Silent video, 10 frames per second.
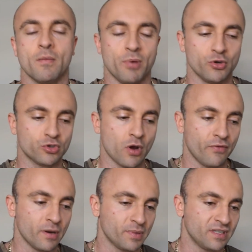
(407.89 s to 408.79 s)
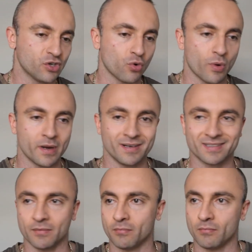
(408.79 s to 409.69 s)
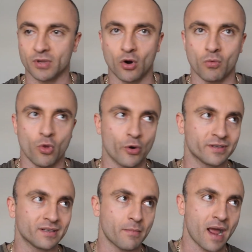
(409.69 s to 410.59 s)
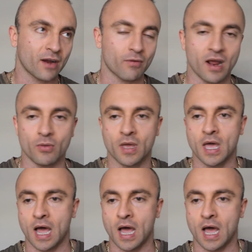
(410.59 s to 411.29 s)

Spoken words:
Put yourself in a position where there is some noise in the background.